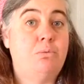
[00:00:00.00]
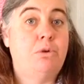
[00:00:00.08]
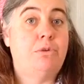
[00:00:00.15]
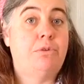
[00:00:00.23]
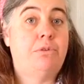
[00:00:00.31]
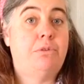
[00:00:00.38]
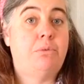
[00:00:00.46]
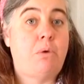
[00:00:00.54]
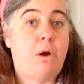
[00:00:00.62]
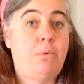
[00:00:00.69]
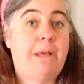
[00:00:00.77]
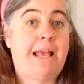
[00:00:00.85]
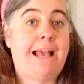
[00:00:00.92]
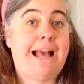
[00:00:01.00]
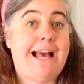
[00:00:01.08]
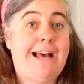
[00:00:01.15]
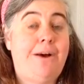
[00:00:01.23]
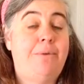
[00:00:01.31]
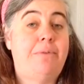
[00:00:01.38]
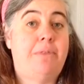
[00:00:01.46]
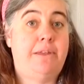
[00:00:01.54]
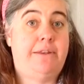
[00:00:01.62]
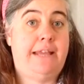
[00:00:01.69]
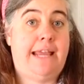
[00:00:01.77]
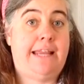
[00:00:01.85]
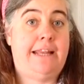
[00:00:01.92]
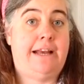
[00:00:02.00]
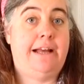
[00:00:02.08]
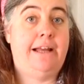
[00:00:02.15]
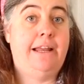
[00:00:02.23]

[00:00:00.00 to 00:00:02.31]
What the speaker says: were throwing out the data.